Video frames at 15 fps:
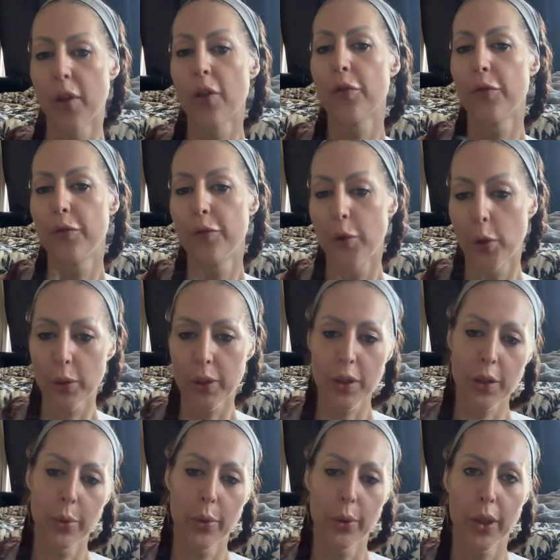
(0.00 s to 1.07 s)

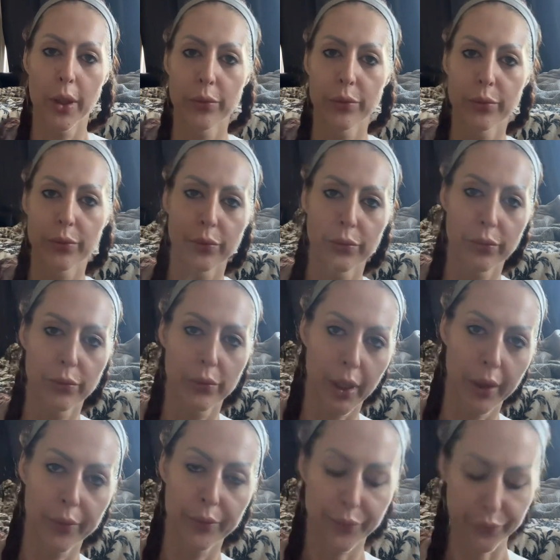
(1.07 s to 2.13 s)
focus point,
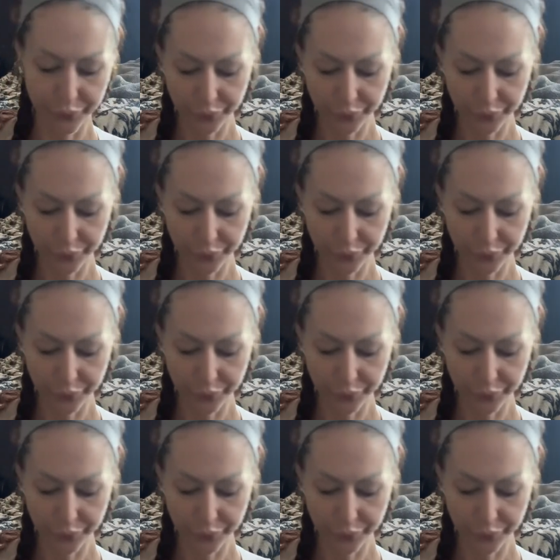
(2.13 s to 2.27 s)
right?